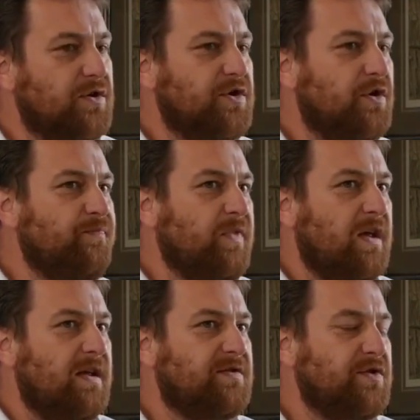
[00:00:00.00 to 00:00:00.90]
So
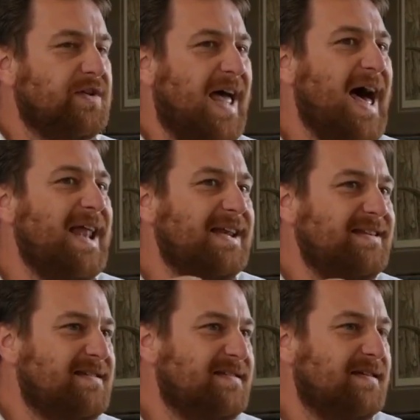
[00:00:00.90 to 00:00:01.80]
it's just
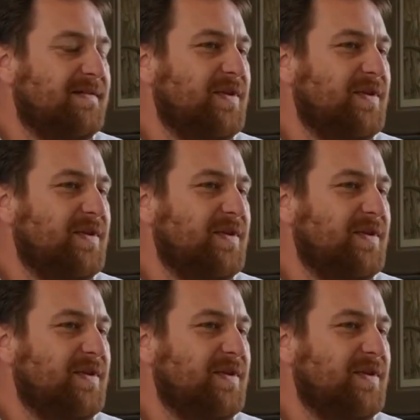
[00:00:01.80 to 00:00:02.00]
adding this